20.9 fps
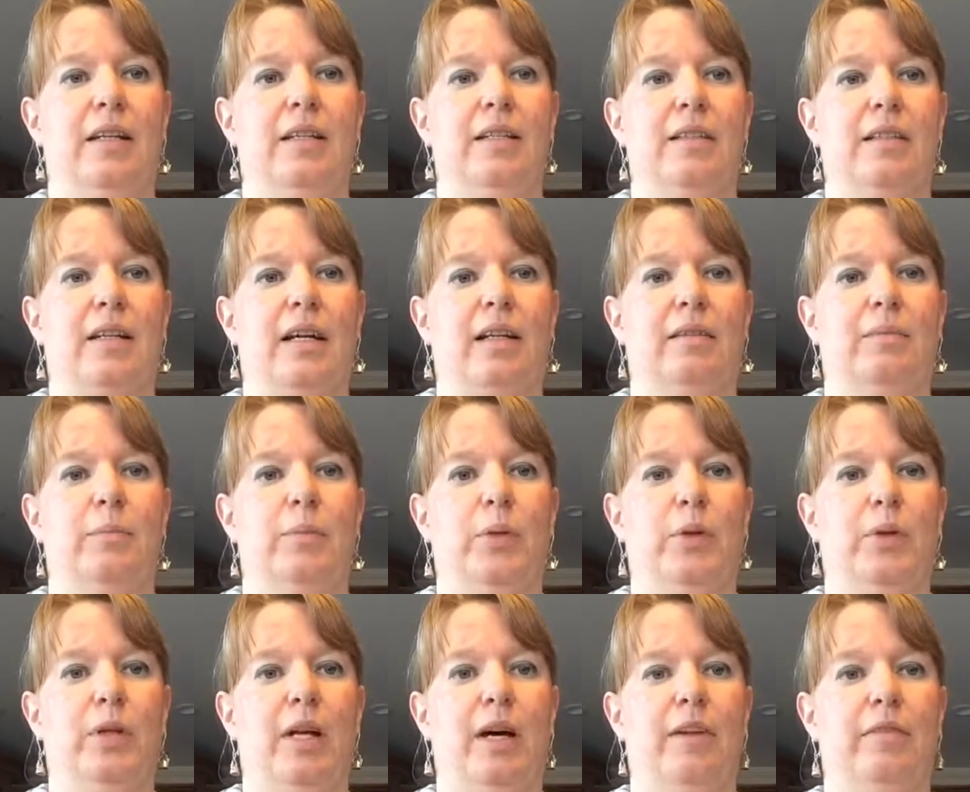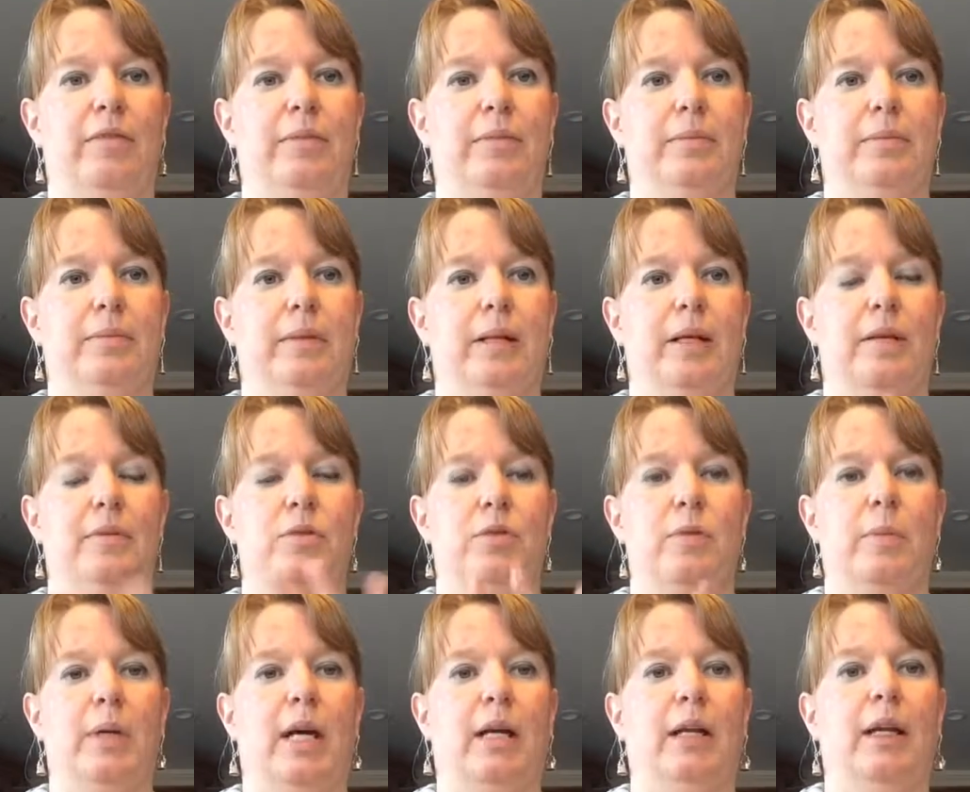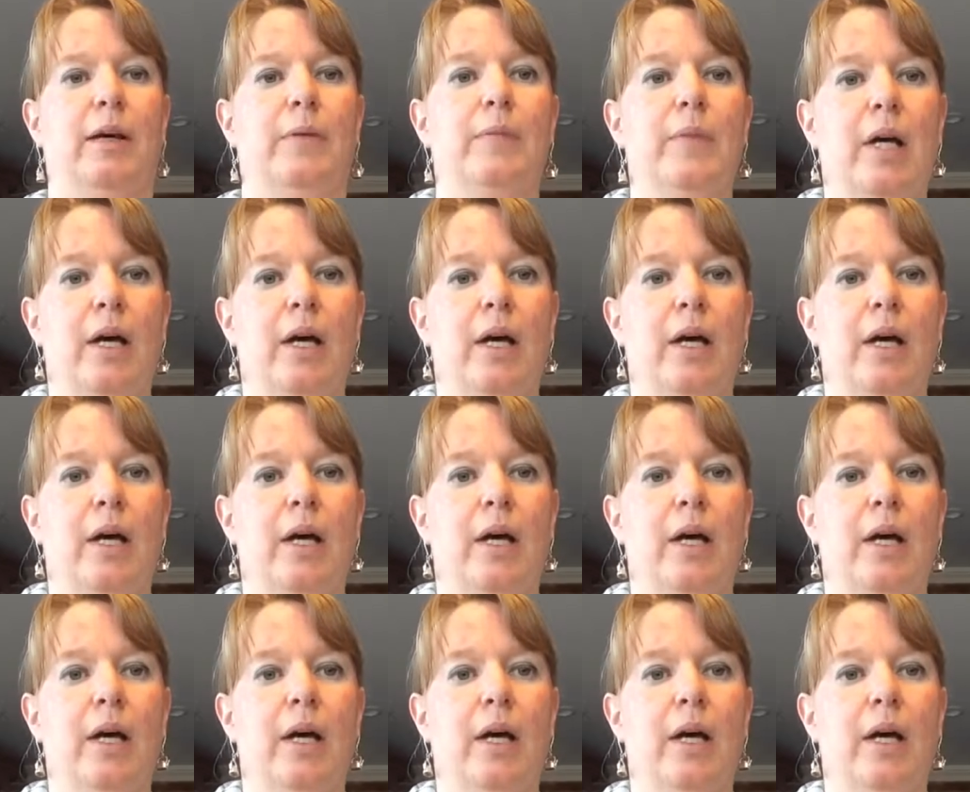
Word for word: just got booted off, but I should be on now.